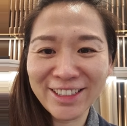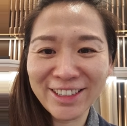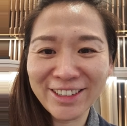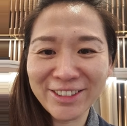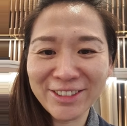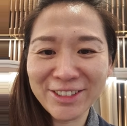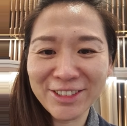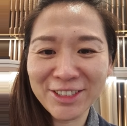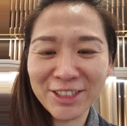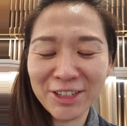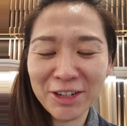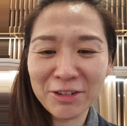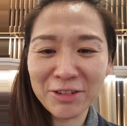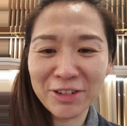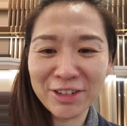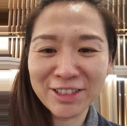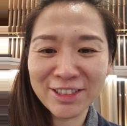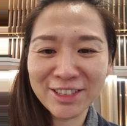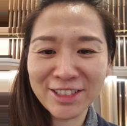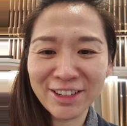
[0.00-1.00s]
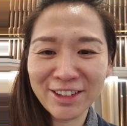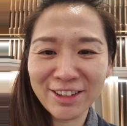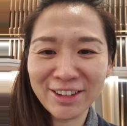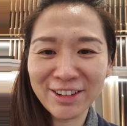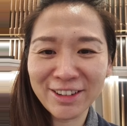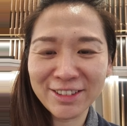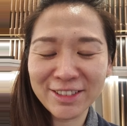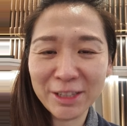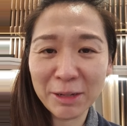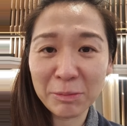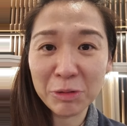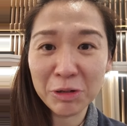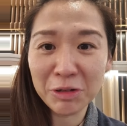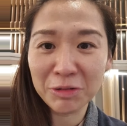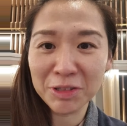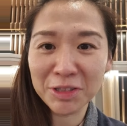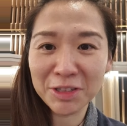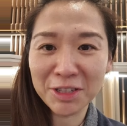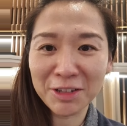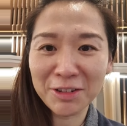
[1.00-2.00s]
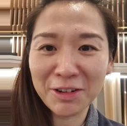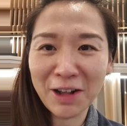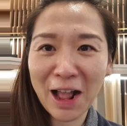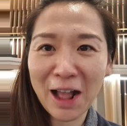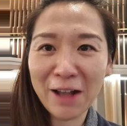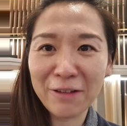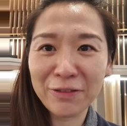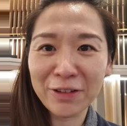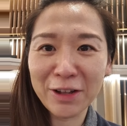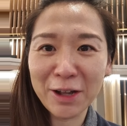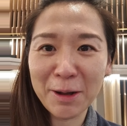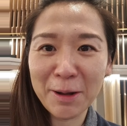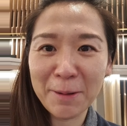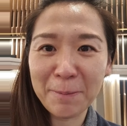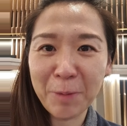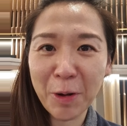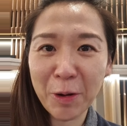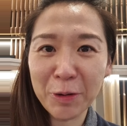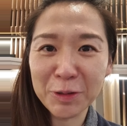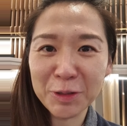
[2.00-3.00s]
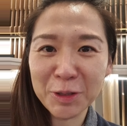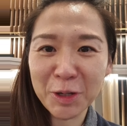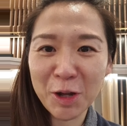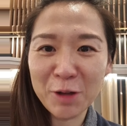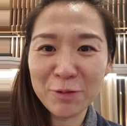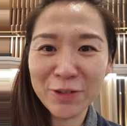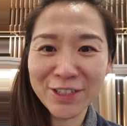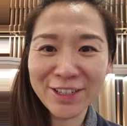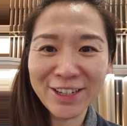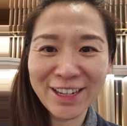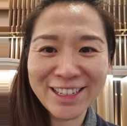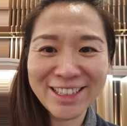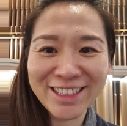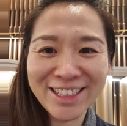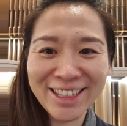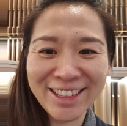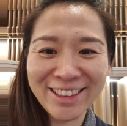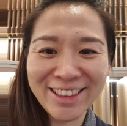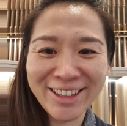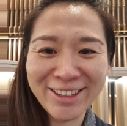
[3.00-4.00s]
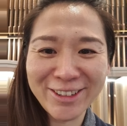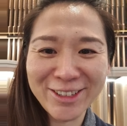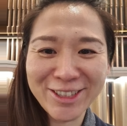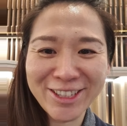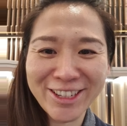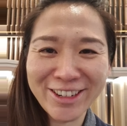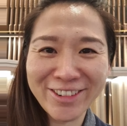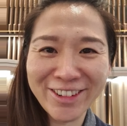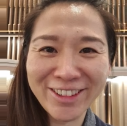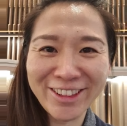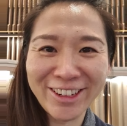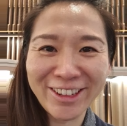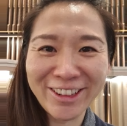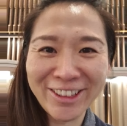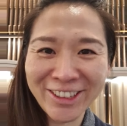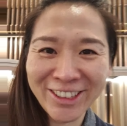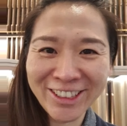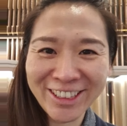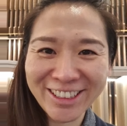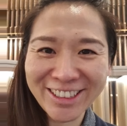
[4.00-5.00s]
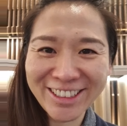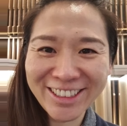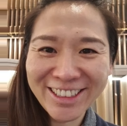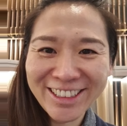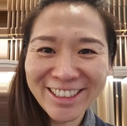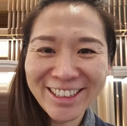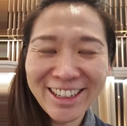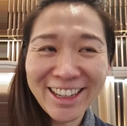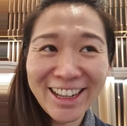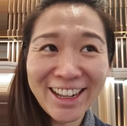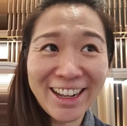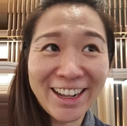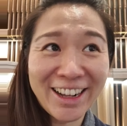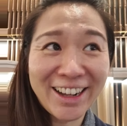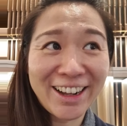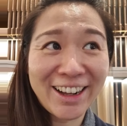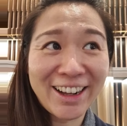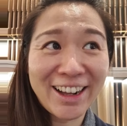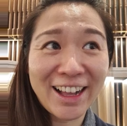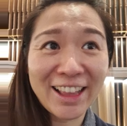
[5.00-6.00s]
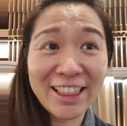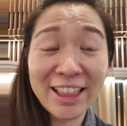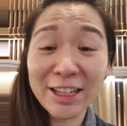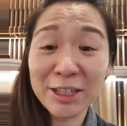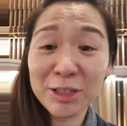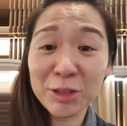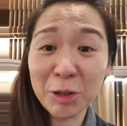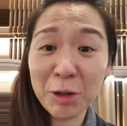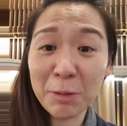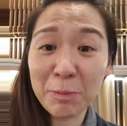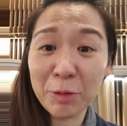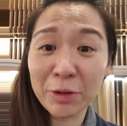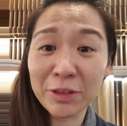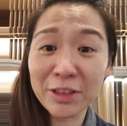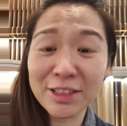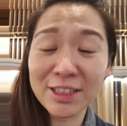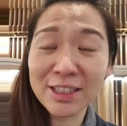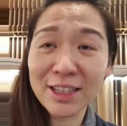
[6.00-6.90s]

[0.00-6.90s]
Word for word: You know, show us uh, some new skill uh, post COVID nineteen that you're secretly learning. Uh, I think it's so important.